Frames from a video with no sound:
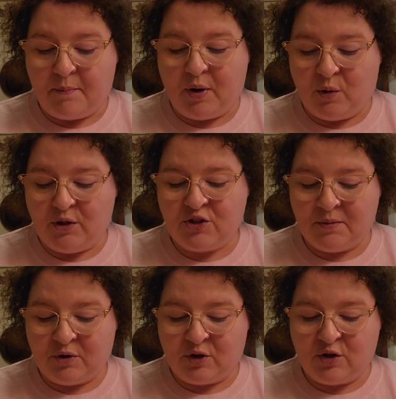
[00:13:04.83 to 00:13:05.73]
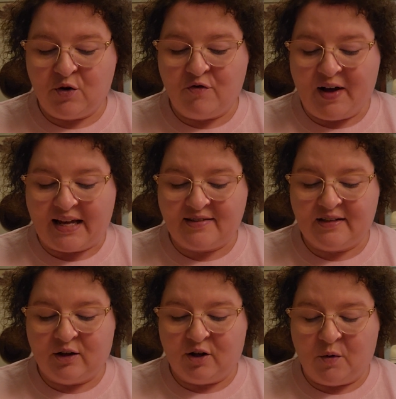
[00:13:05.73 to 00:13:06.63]
Polish immigrant who
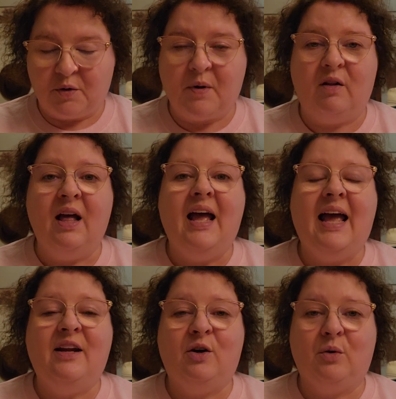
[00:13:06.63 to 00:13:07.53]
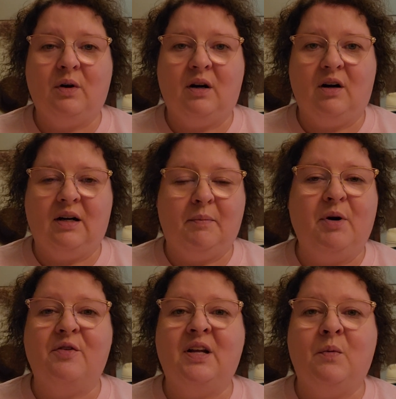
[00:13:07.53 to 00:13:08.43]
fasted along with Paul, and her
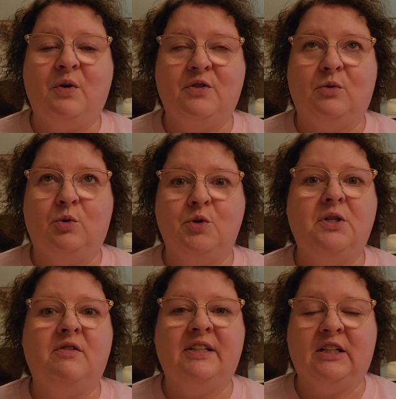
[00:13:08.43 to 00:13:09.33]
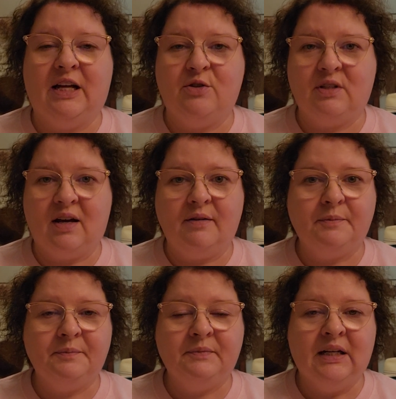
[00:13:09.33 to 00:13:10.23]
birth name was Róża Wencławska,
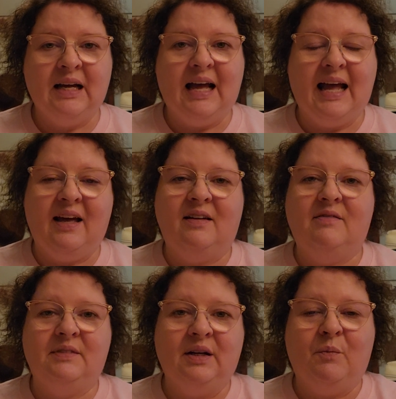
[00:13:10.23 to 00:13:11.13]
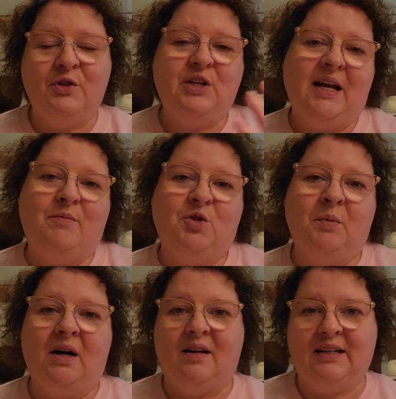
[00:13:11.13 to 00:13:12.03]
and when she came to
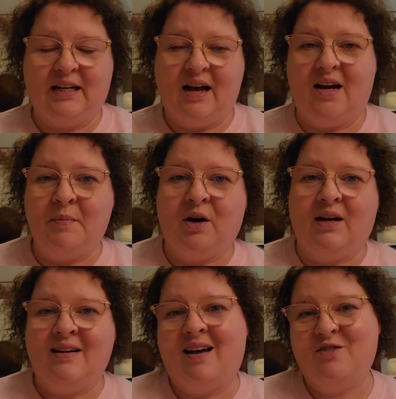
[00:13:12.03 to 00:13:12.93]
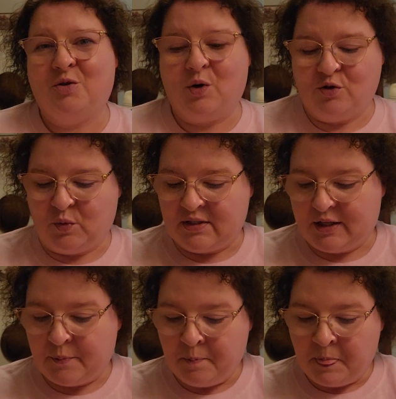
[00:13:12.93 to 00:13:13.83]
America, it got Americanized to Rose
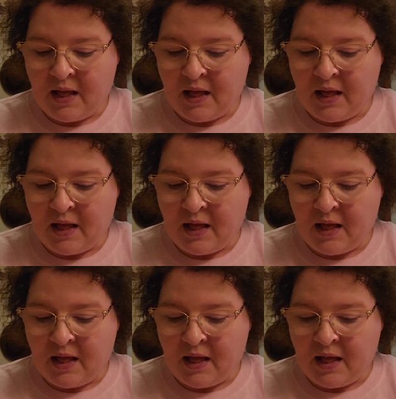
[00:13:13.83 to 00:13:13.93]
Winslow,